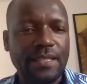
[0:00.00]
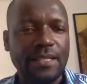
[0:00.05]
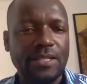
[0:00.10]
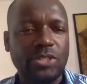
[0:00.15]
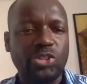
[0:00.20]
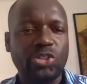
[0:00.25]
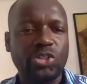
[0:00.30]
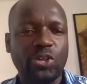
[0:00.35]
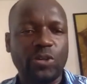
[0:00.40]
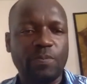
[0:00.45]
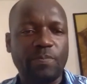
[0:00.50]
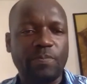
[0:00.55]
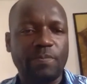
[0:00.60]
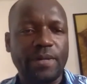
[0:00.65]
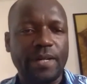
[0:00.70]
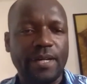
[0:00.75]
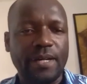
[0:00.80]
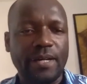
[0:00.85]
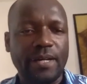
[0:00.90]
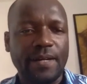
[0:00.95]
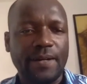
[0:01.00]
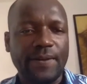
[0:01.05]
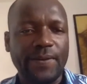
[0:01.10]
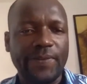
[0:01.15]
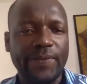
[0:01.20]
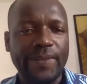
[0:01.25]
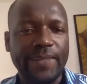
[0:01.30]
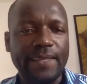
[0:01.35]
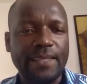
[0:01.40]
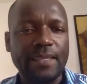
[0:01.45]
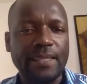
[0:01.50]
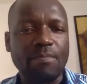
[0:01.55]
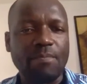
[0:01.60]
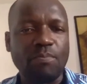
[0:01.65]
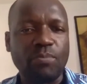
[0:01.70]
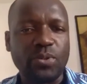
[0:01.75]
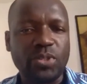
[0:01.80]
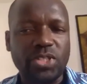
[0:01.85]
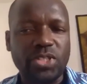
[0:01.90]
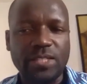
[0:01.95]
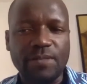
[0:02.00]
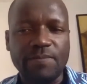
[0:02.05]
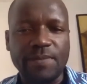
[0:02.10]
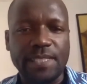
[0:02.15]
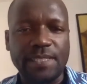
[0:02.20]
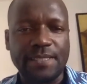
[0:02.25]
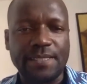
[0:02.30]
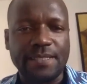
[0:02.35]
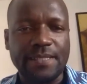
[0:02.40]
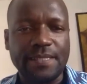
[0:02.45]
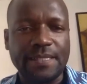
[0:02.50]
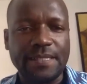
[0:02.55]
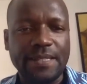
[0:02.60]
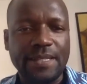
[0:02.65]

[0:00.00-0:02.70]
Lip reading: the chop bar, the bush meat,